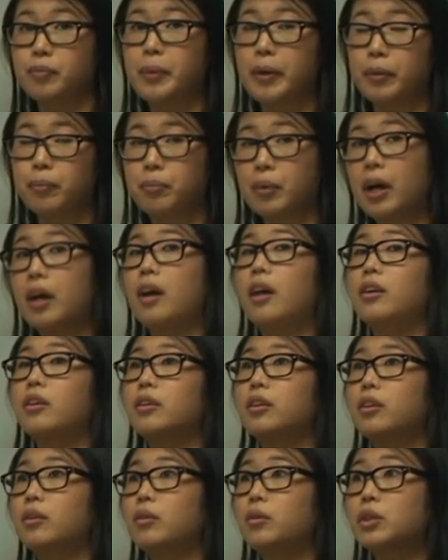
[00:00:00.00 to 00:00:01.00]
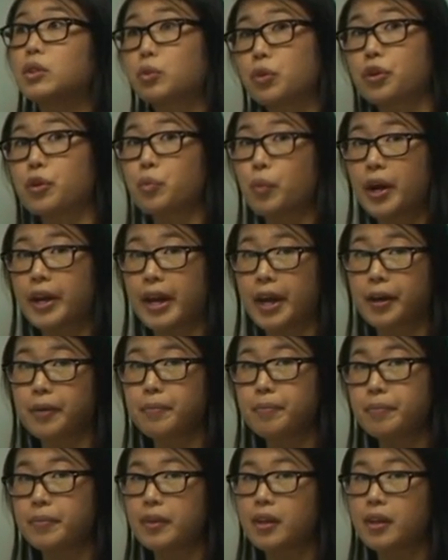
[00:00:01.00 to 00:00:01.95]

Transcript: uh, is only one atom,